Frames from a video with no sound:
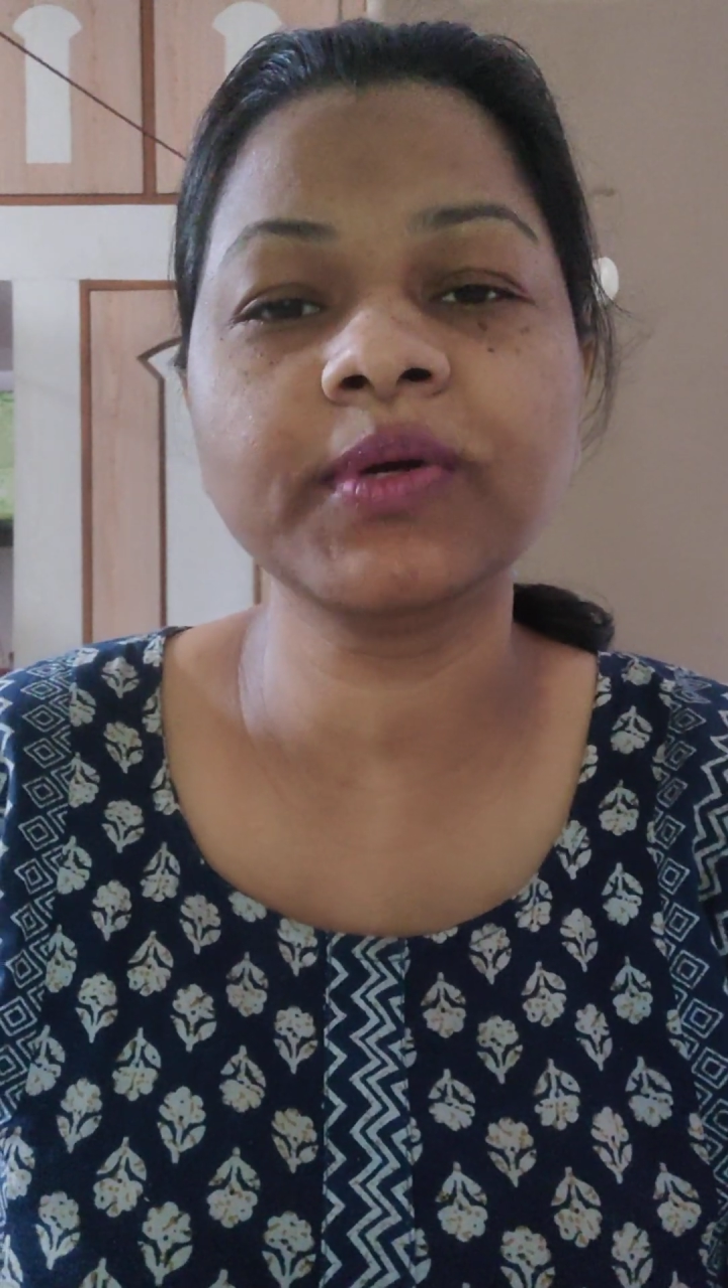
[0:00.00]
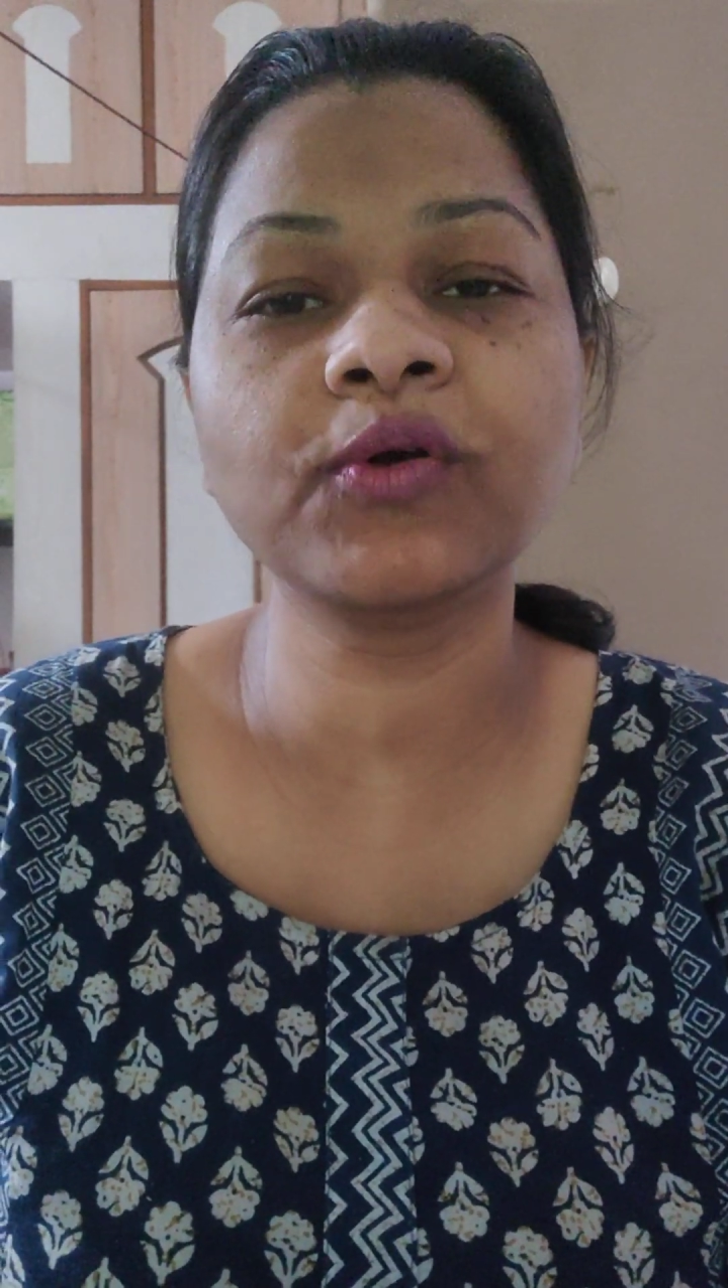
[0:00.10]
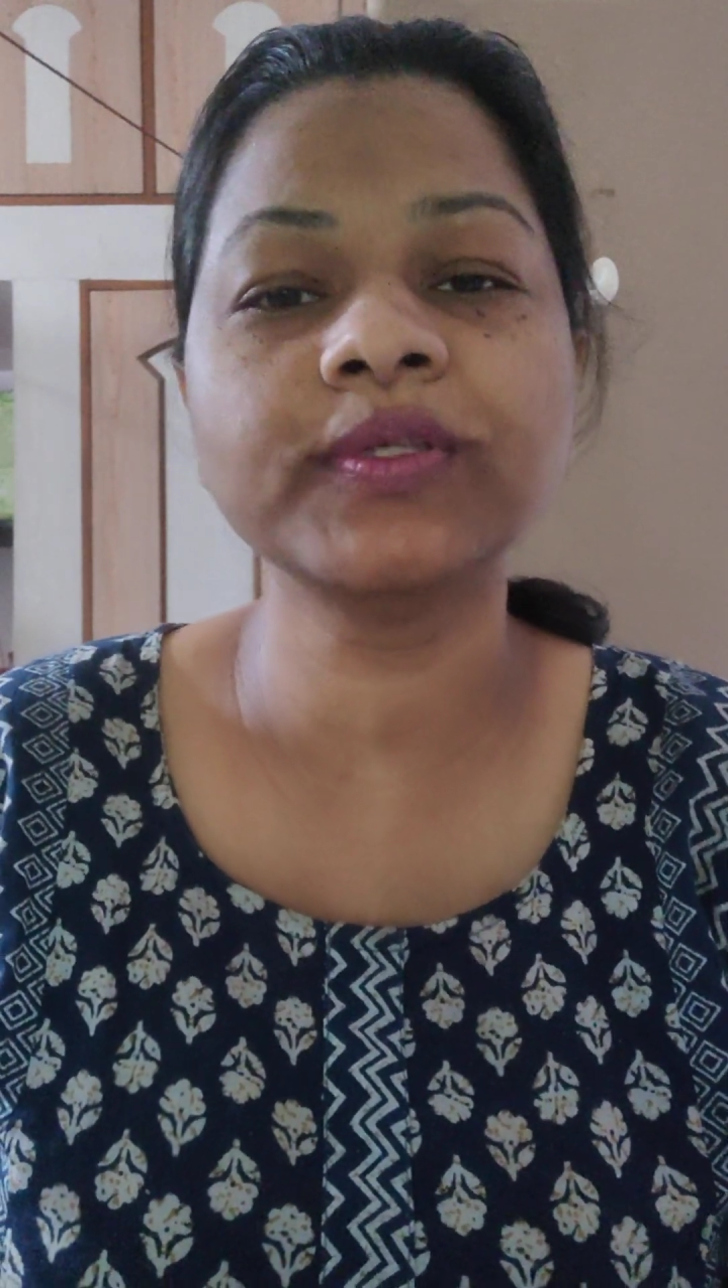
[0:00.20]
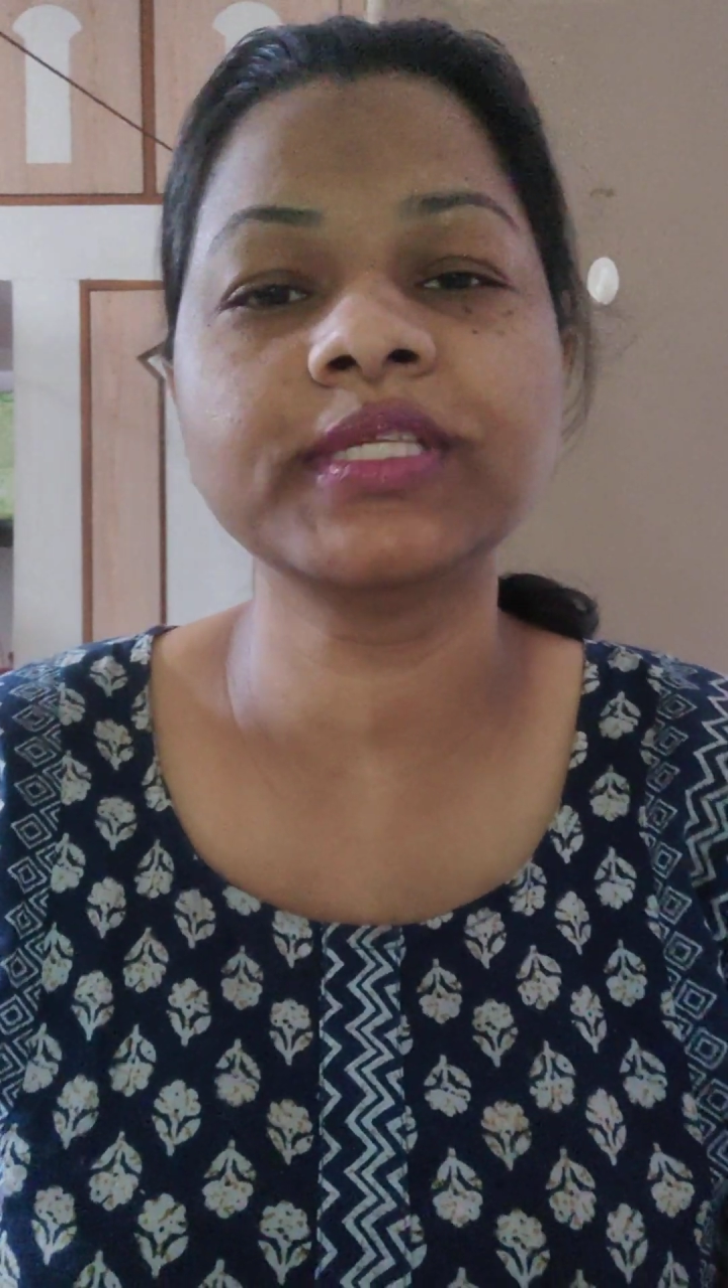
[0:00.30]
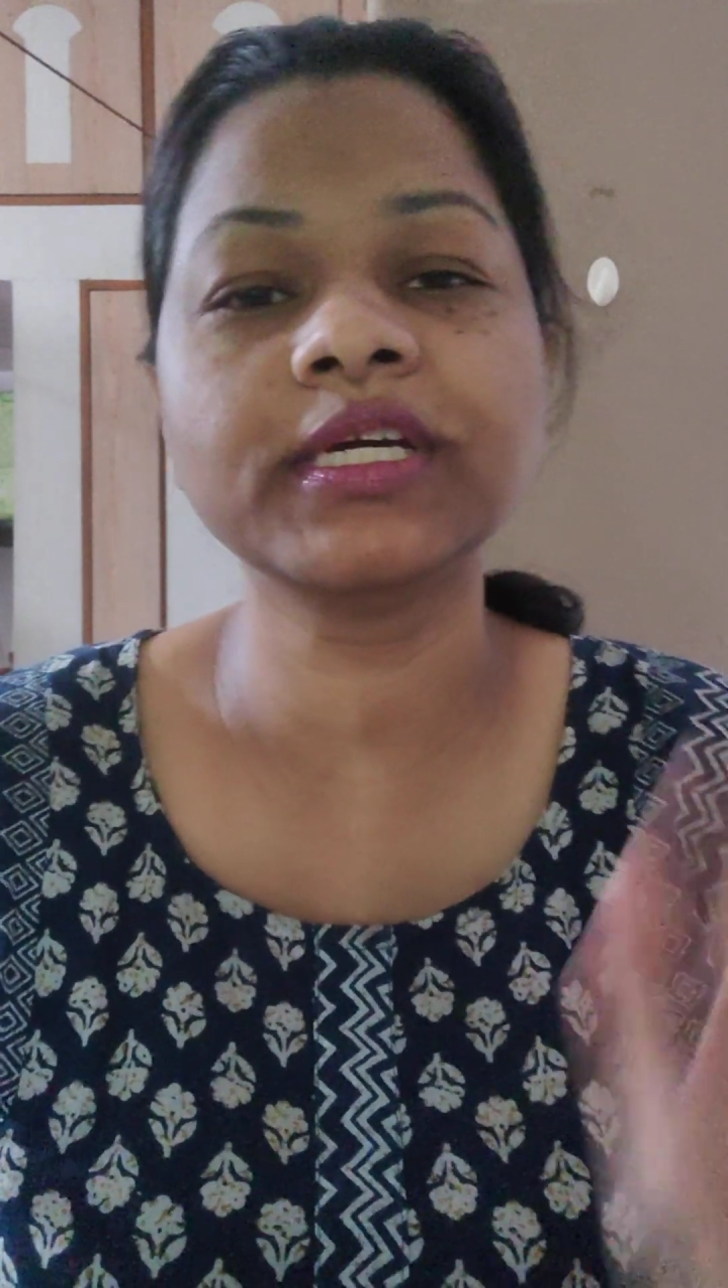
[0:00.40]

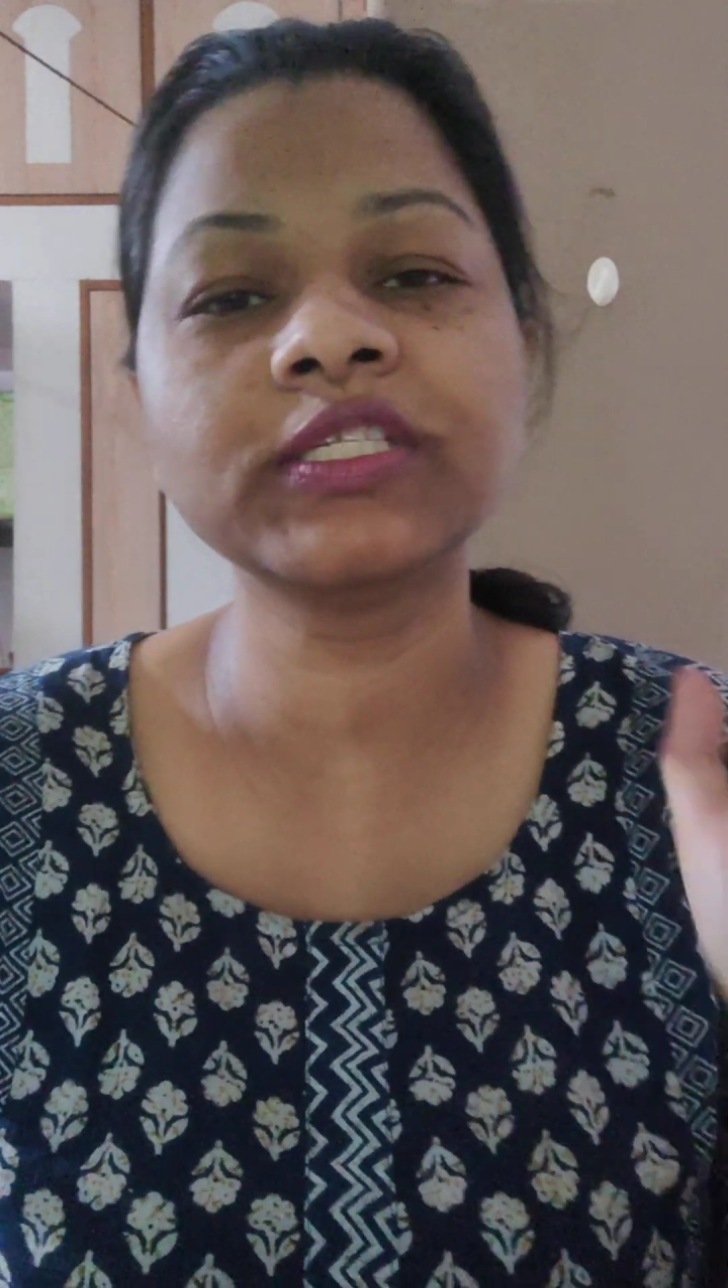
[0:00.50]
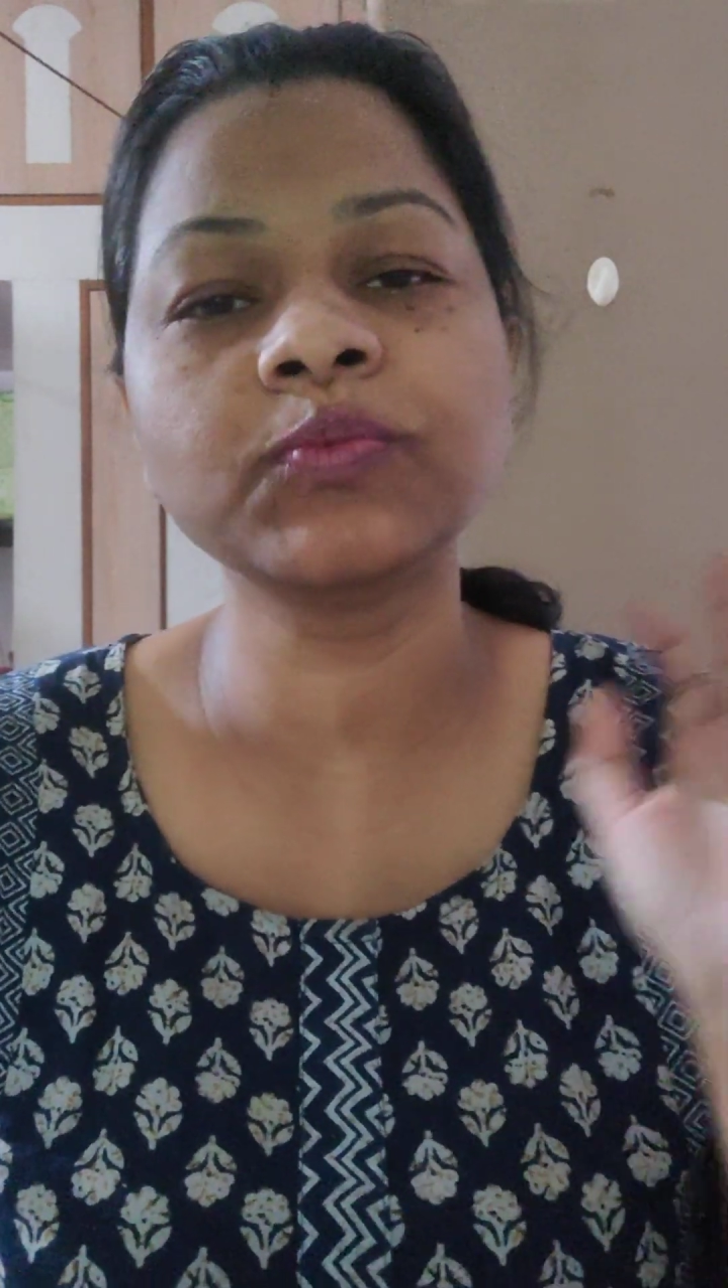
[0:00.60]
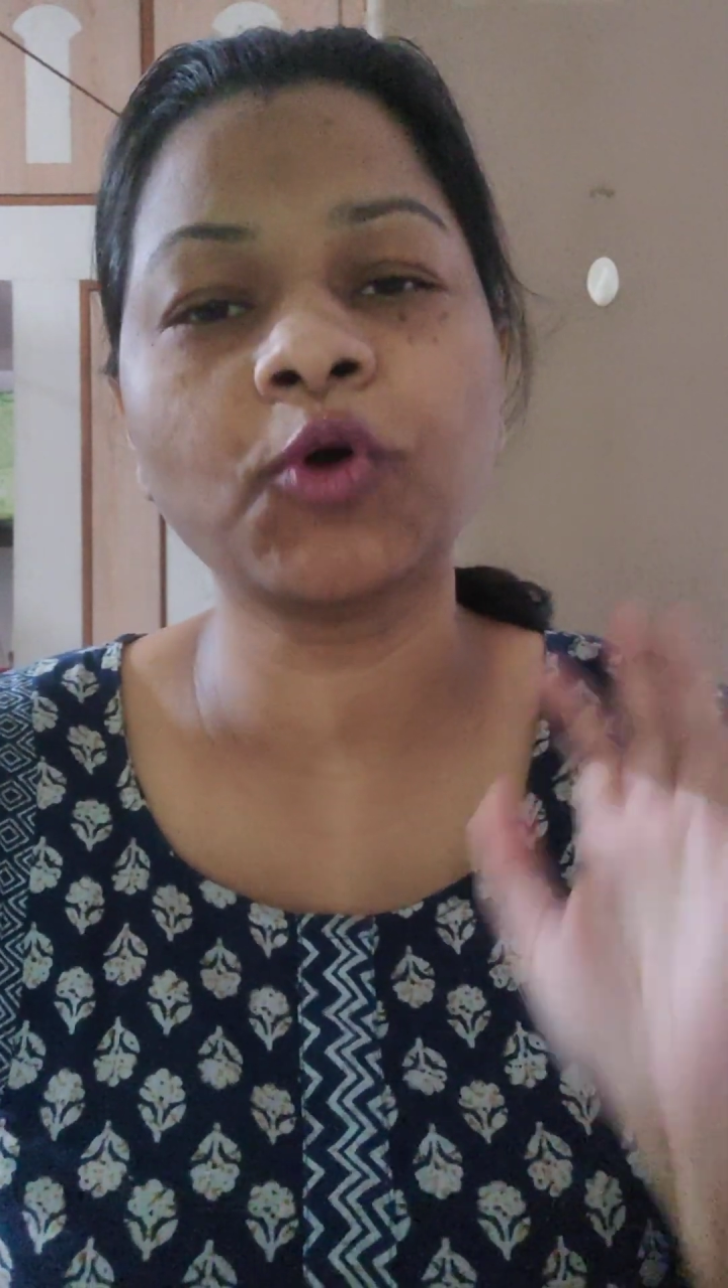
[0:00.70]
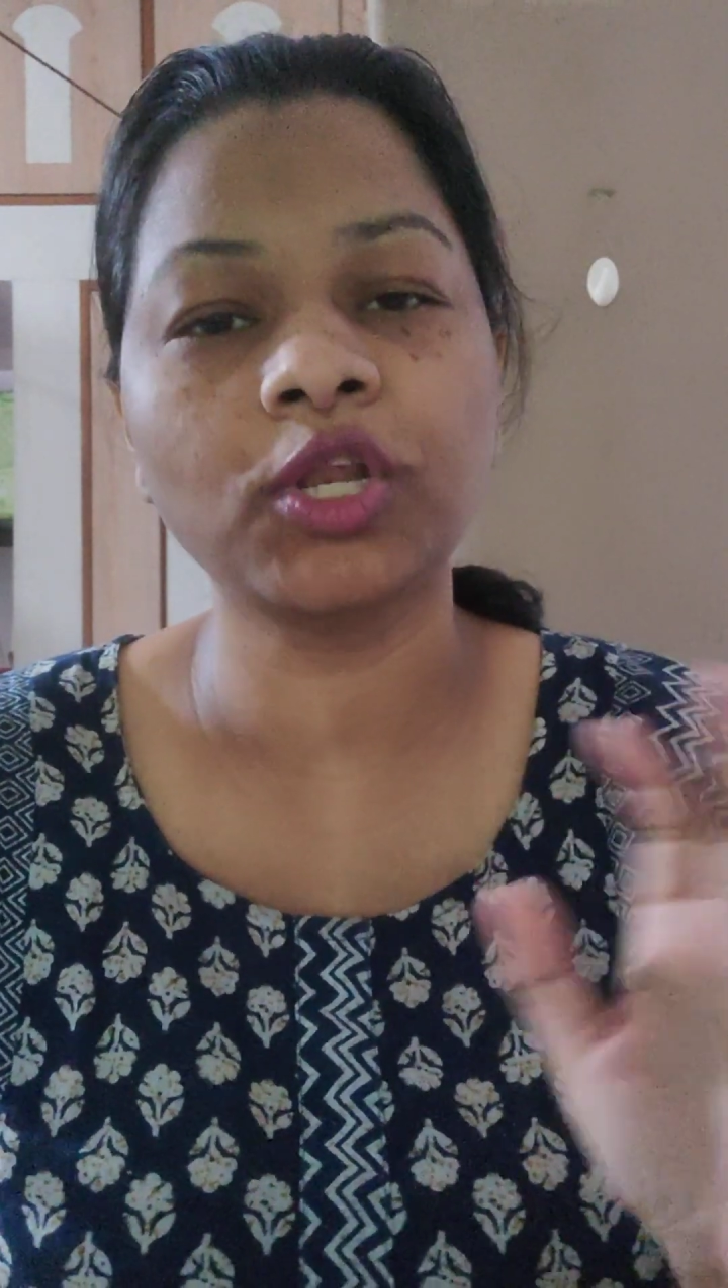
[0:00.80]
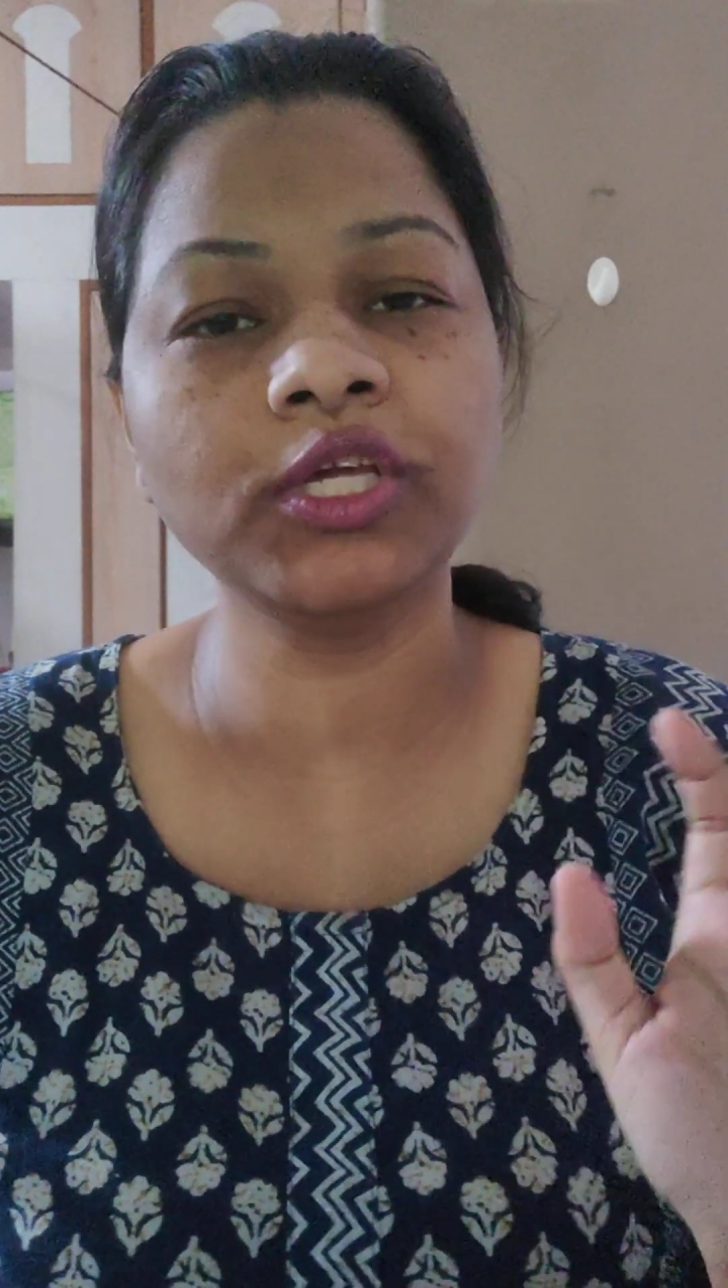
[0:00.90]
because they are
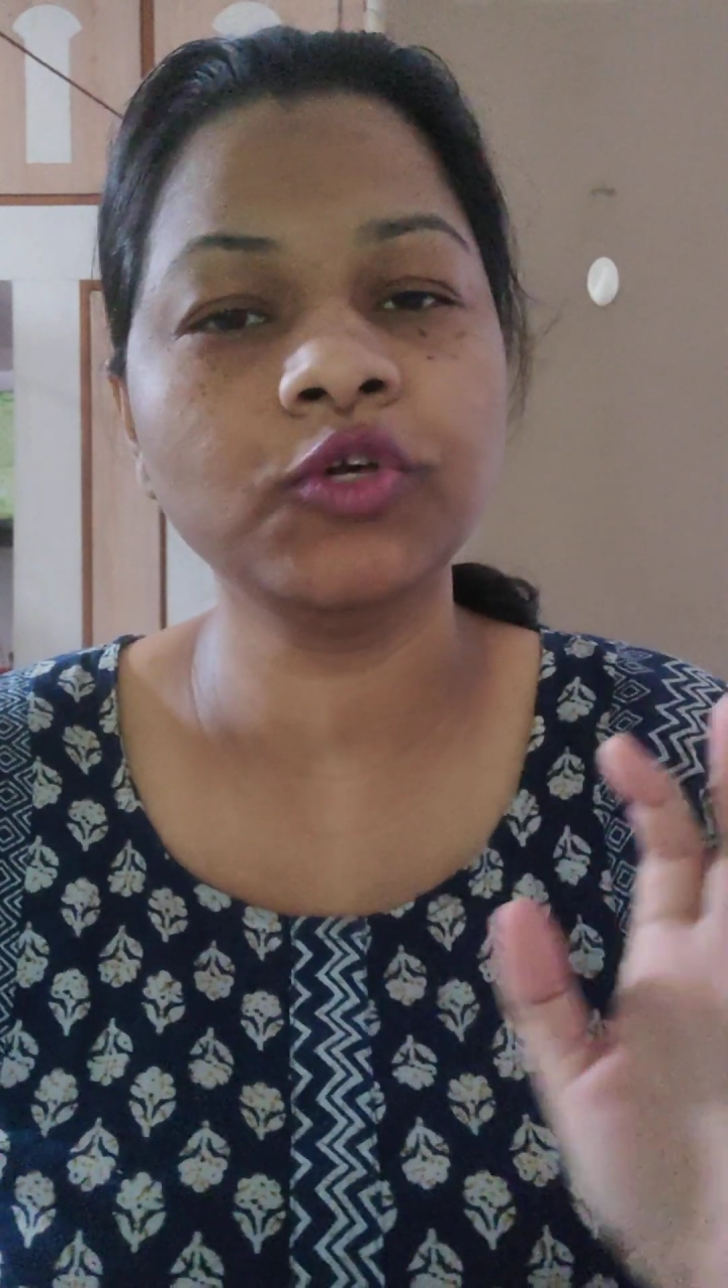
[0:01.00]
smaller